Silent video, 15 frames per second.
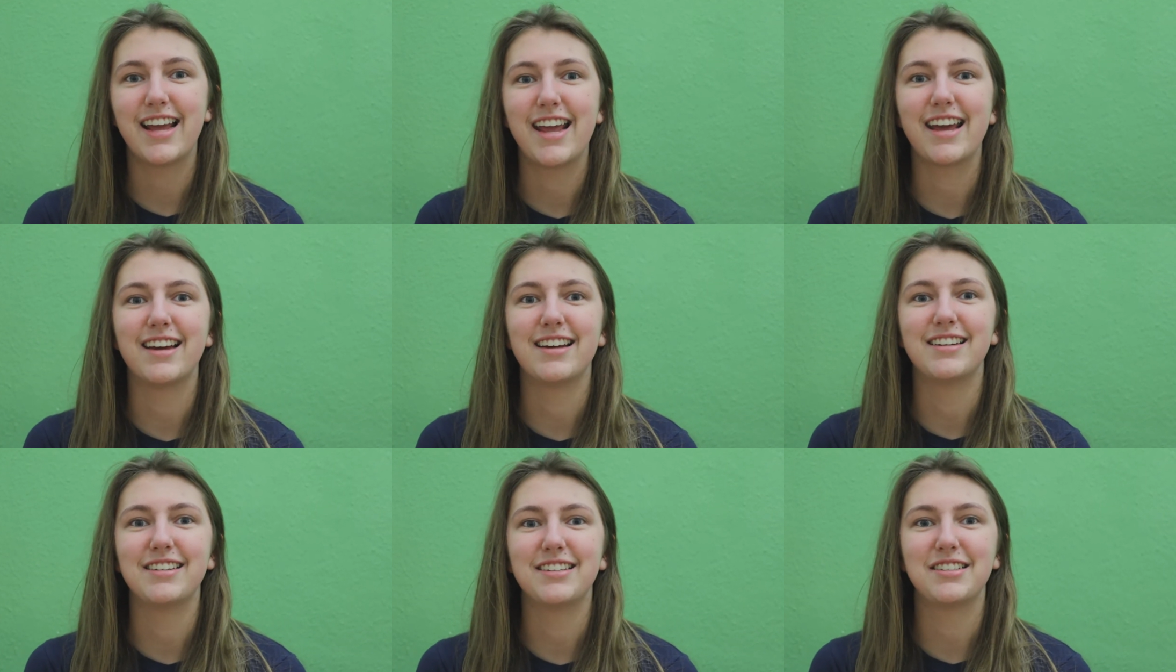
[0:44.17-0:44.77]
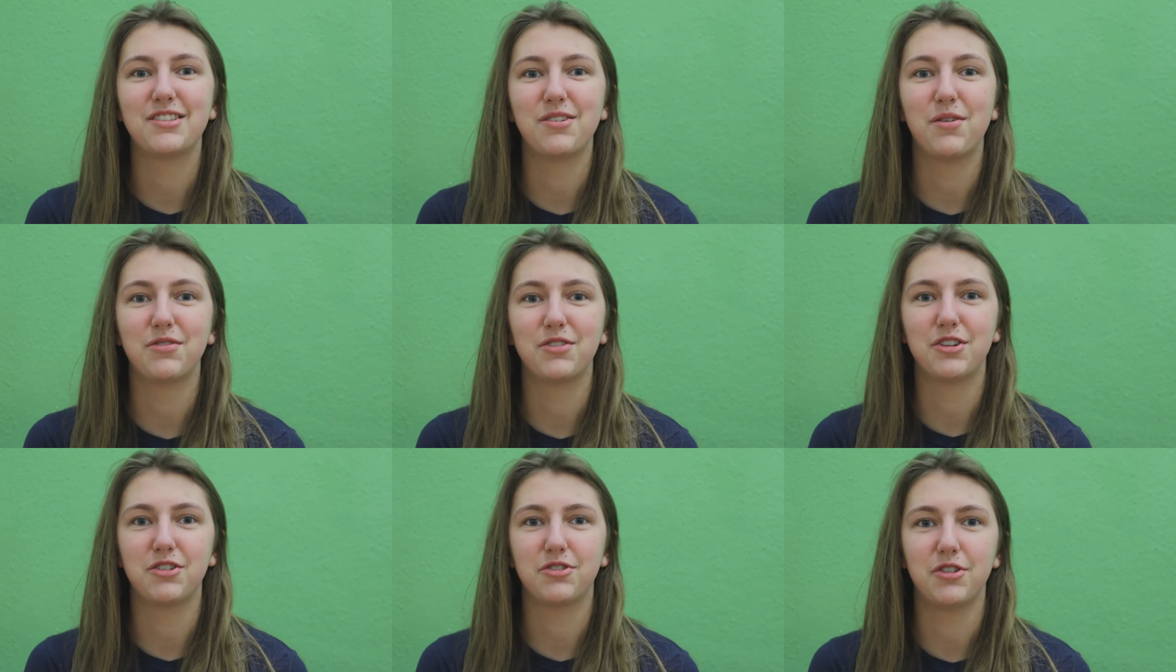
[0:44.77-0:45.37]
and so
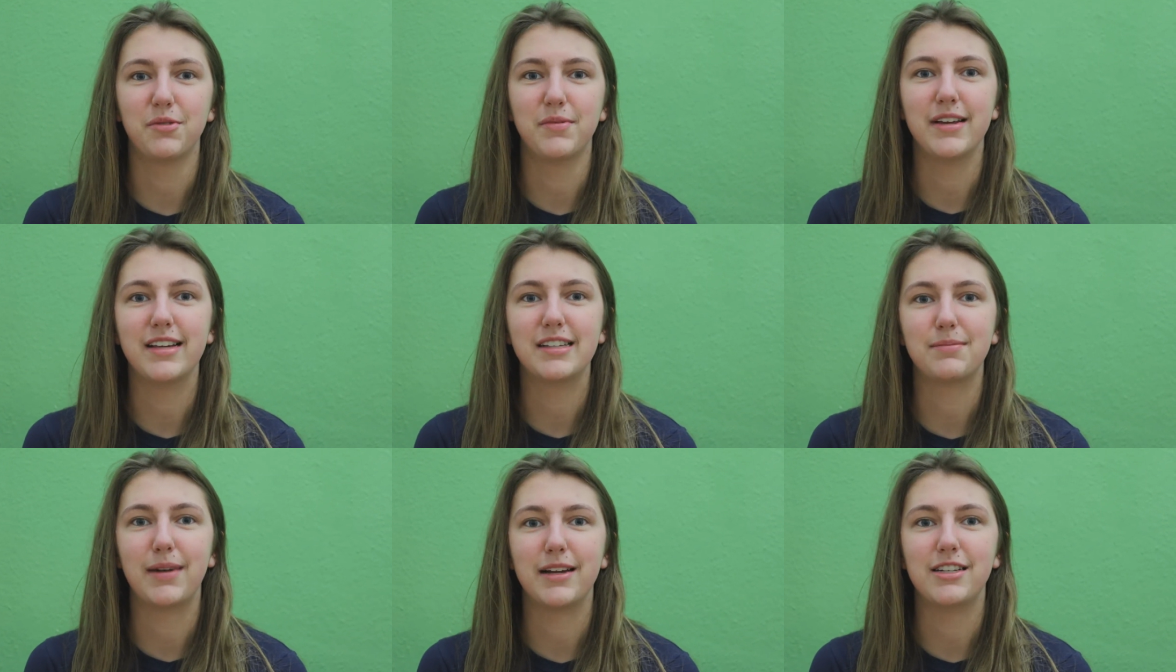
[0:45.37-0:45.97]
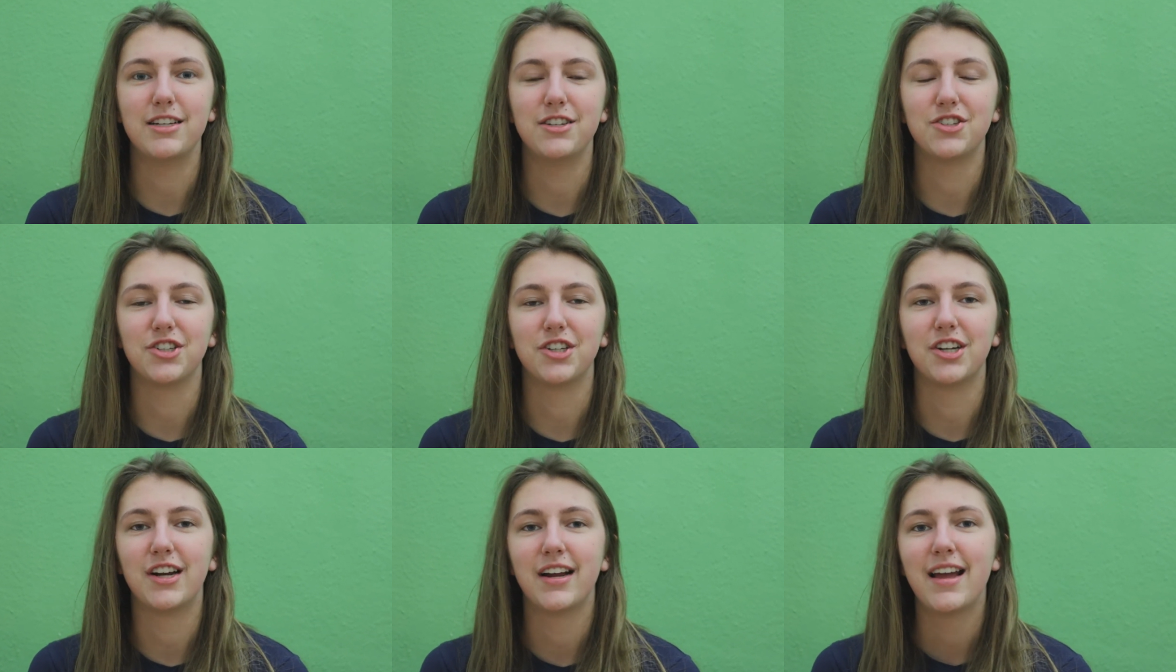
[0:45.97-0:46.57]
over the 3 weeks, my
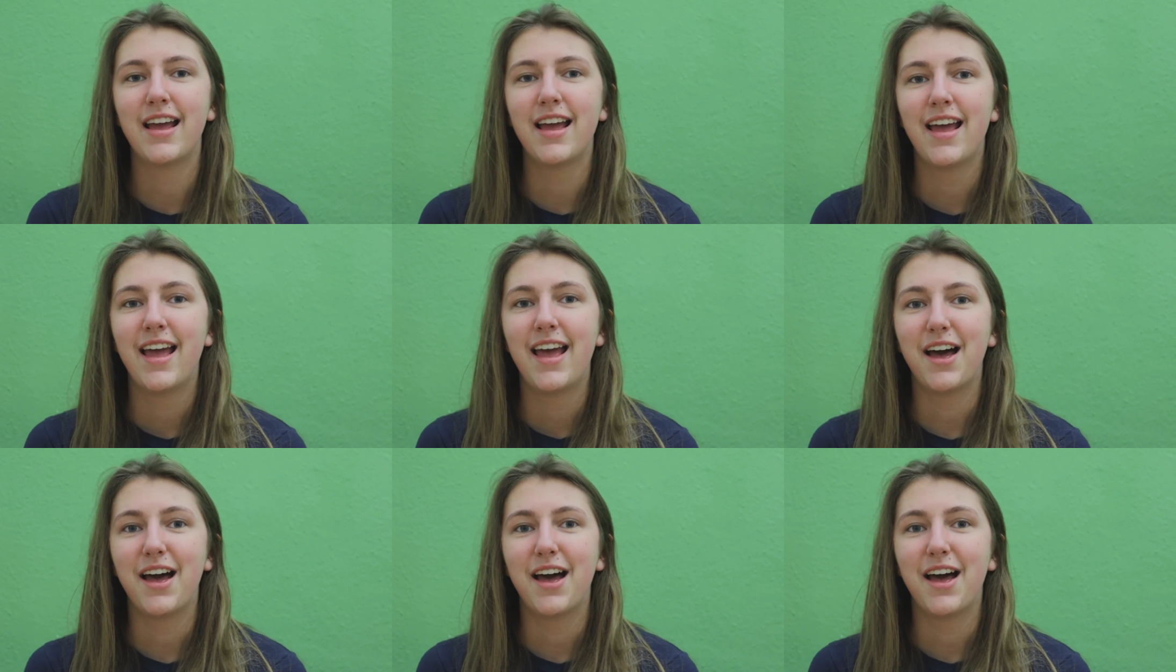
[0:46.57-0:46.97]
teacher